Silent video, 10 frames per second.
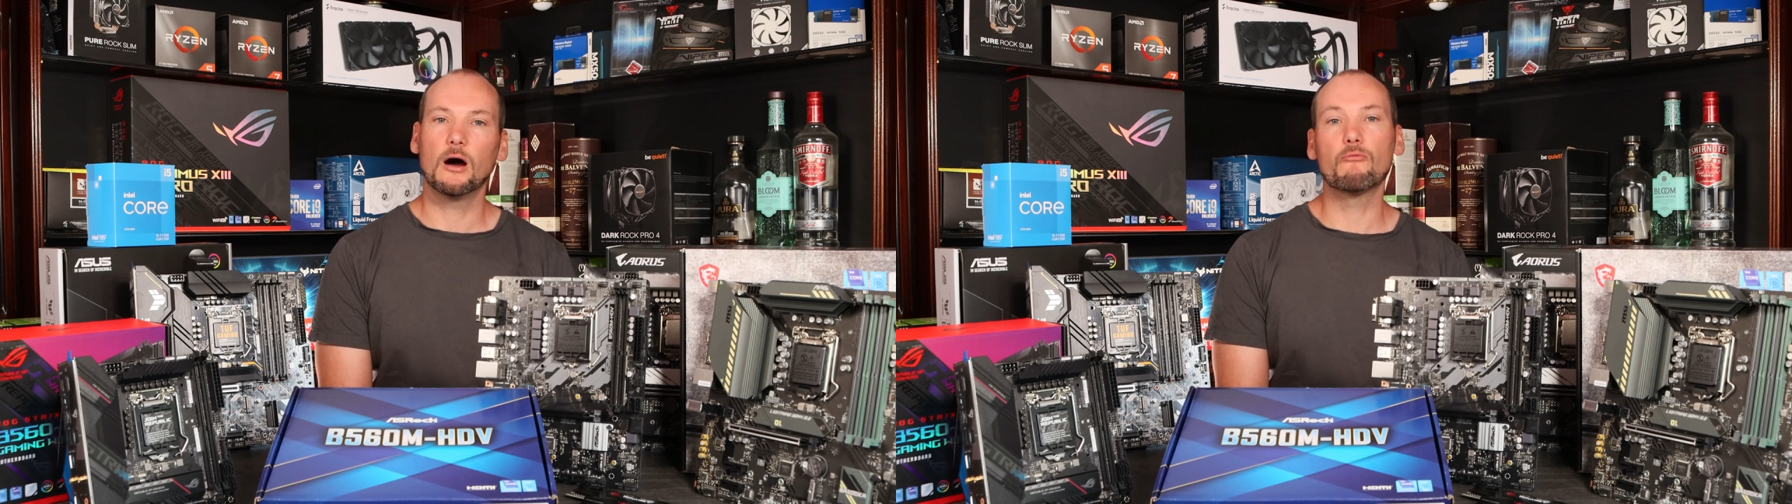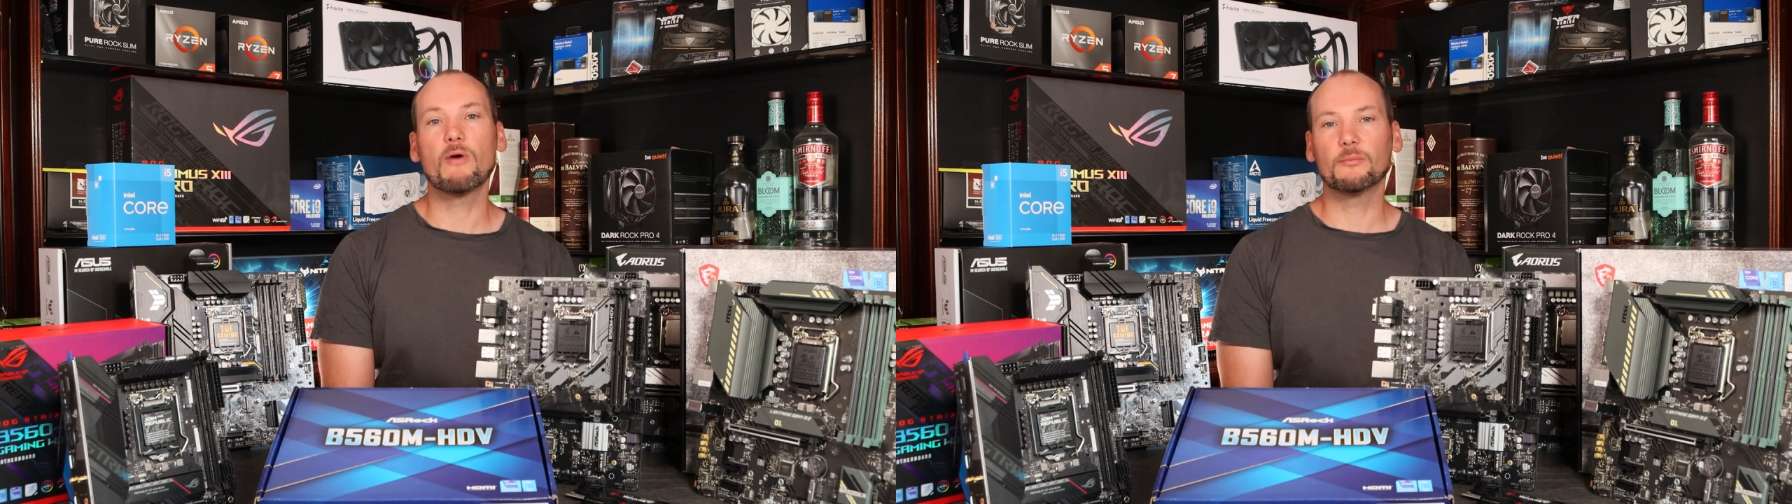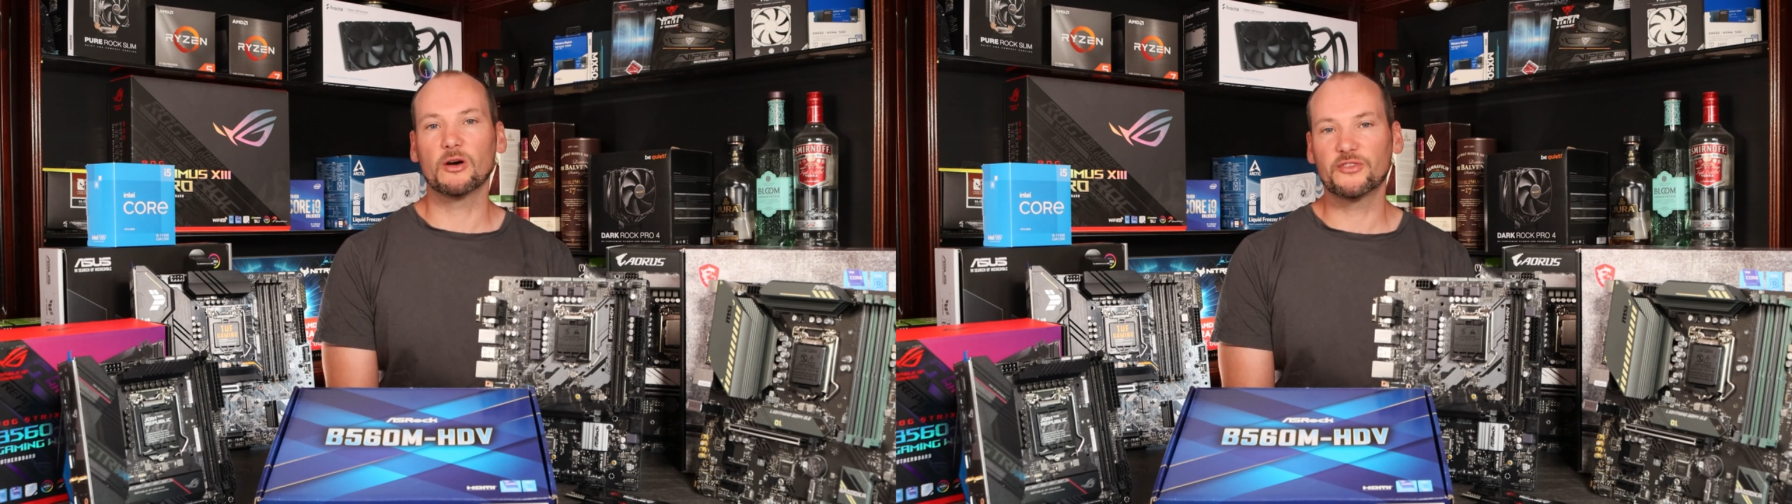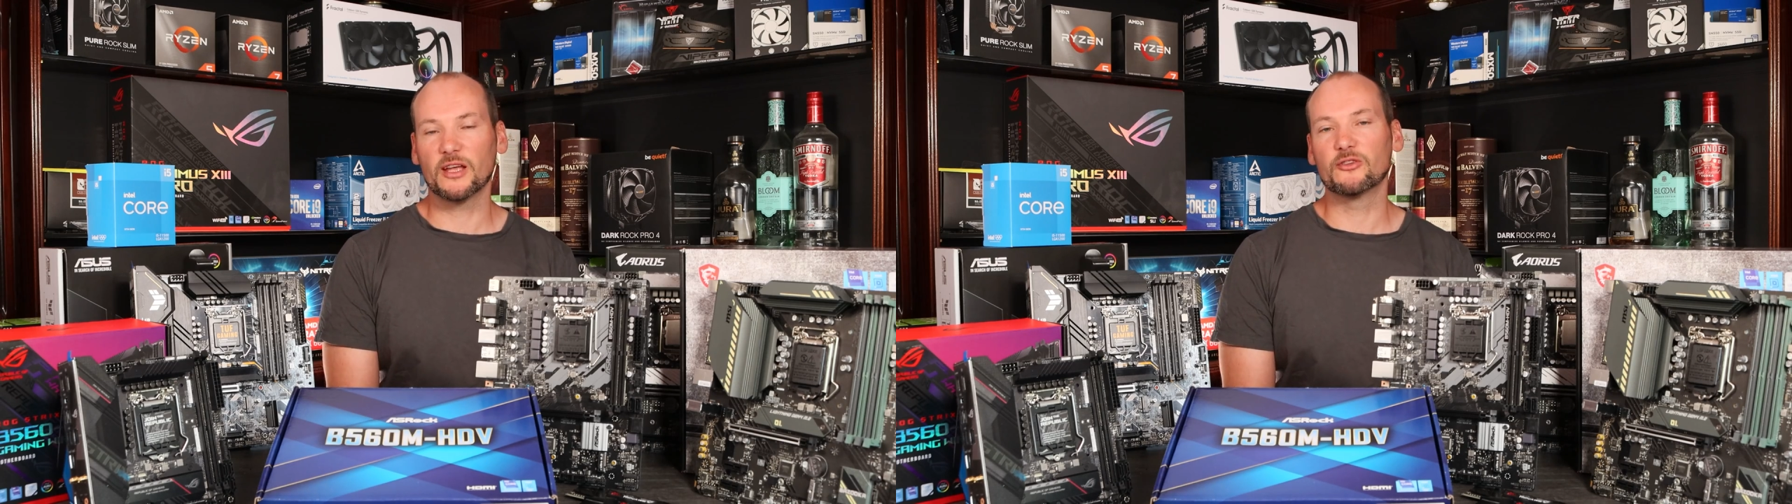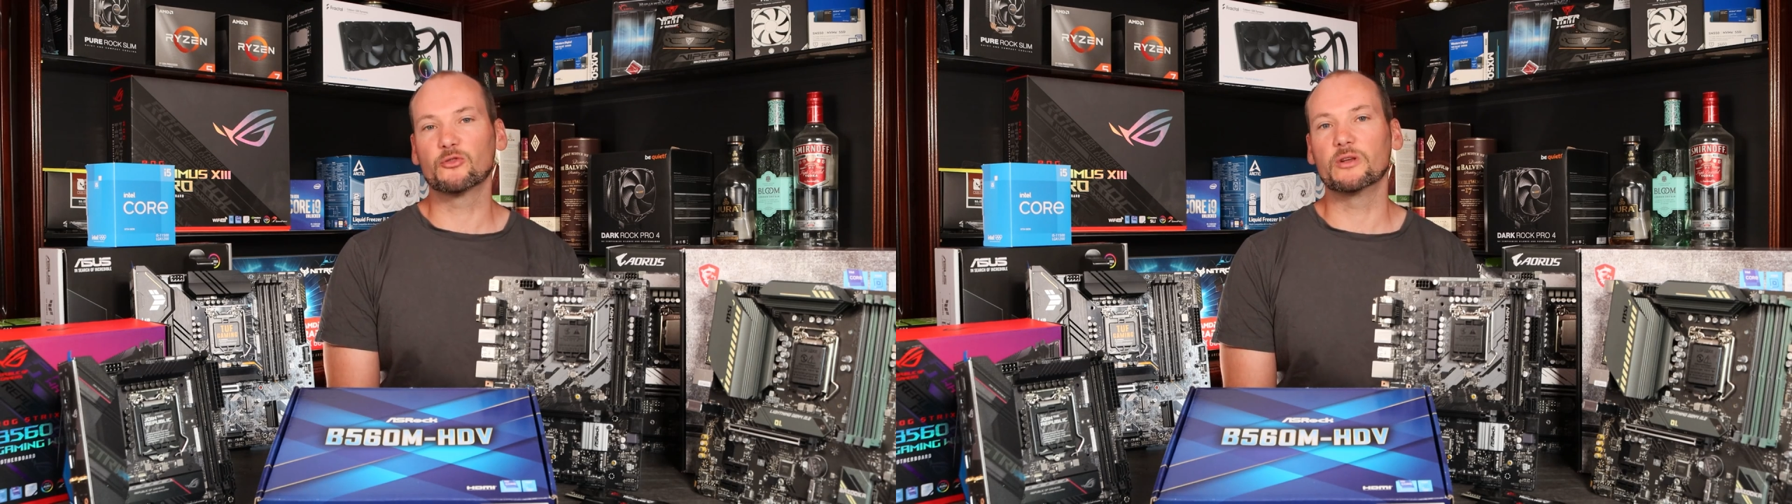I ran my
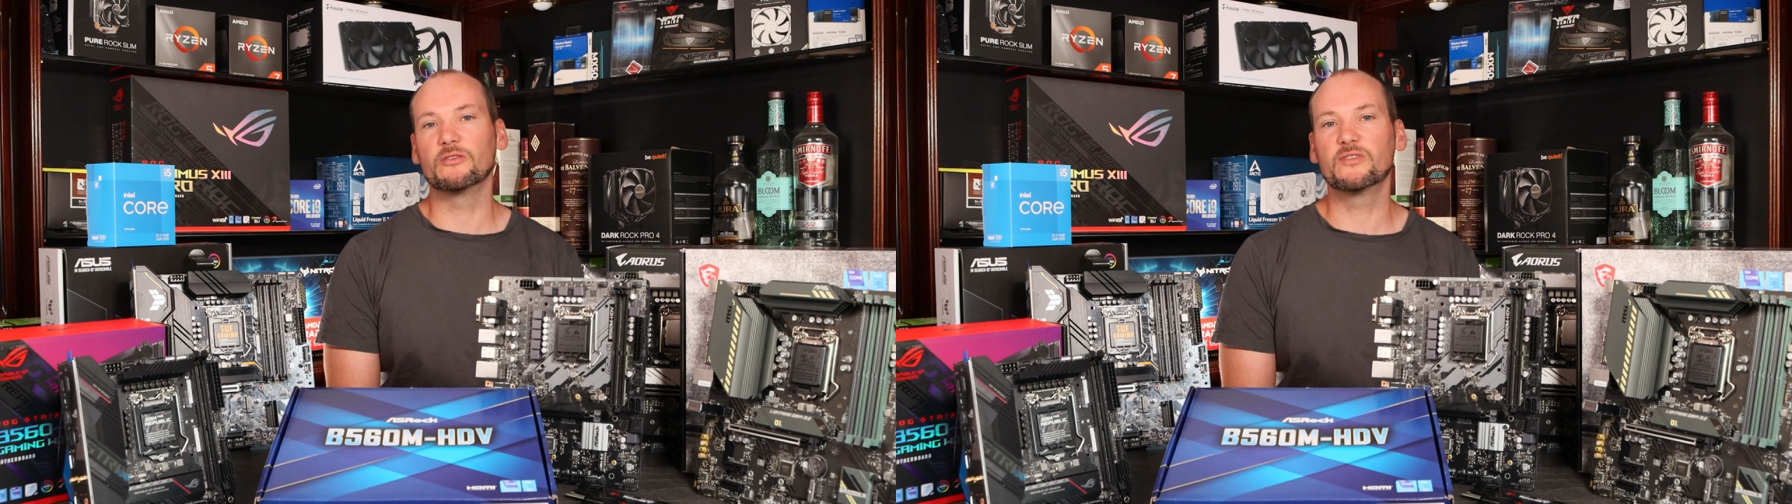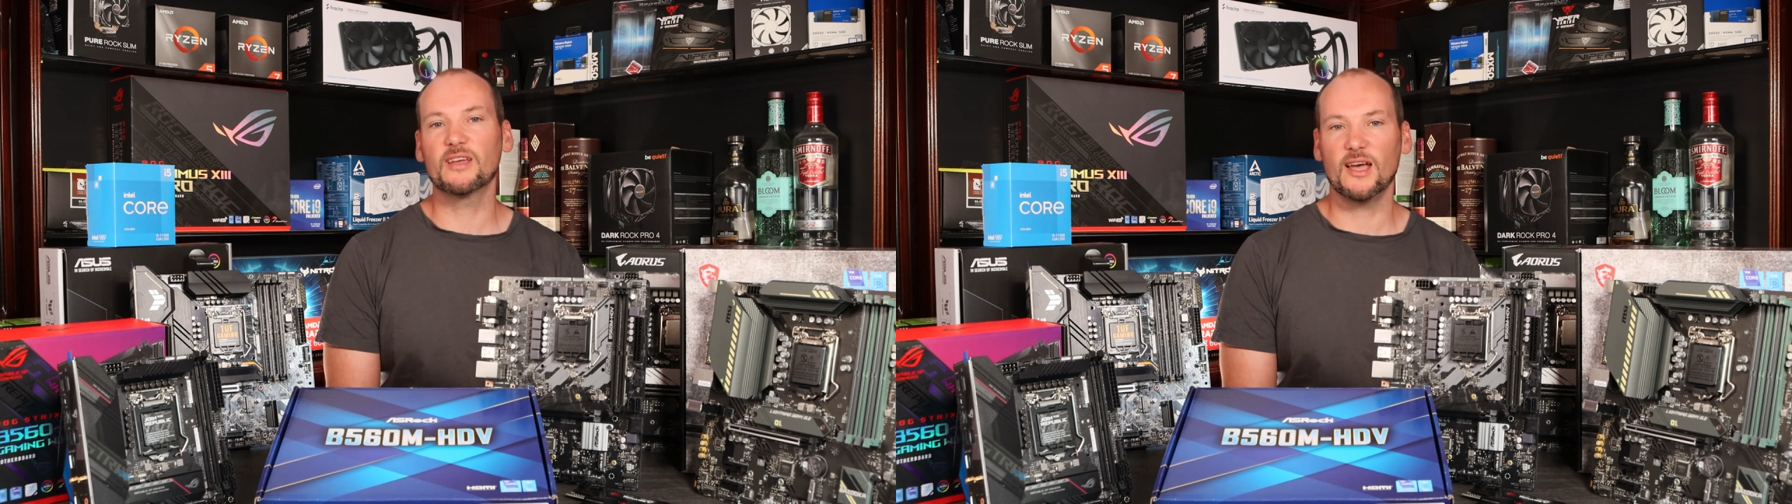standard suite of